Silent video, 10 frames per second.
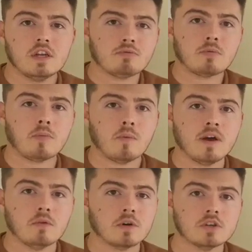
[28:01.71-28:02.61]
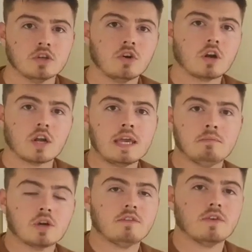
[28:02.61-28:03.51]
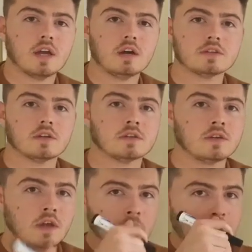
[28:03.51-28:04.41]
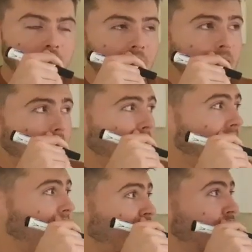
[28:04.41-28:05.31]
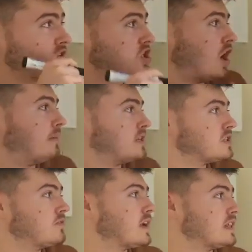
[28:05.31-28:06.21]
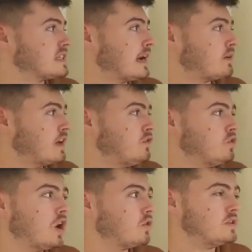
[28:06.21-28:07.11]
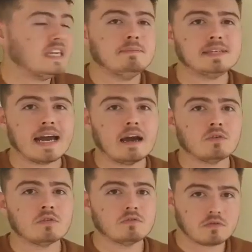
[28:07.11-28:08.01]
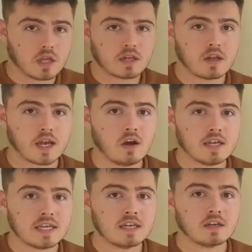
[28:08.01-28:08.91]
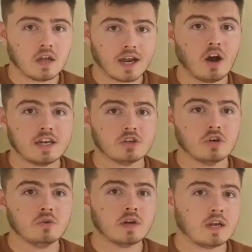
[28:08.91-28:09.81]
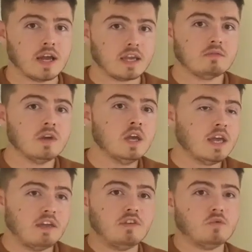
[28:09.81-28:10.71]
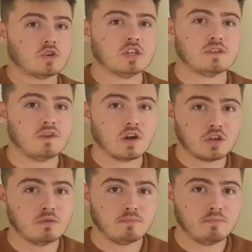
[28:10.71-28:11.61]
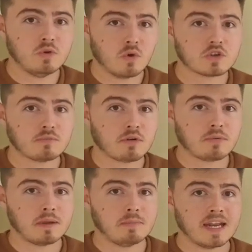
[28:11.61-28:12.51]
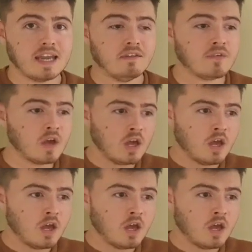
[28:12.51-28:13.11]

you probably will, because you're not going to keep looking for the answers. But if you're determined to figure this out, and if you know deep down, like I did and like I do, and like if you've watched this far, you also probably believe,